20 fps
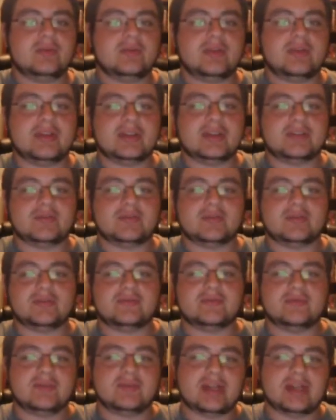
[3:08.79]
with that sort
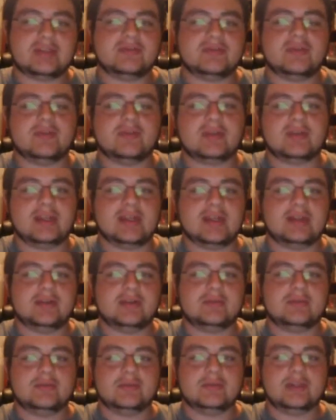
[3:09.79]
of retro
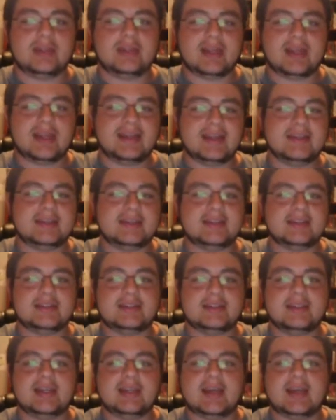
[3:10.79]
clone
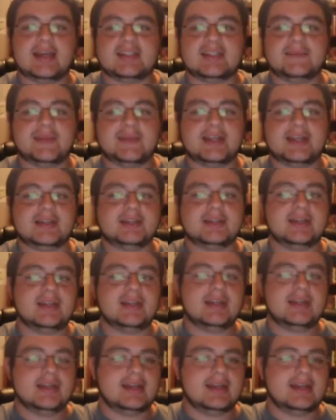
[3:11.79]
AD&D aspect,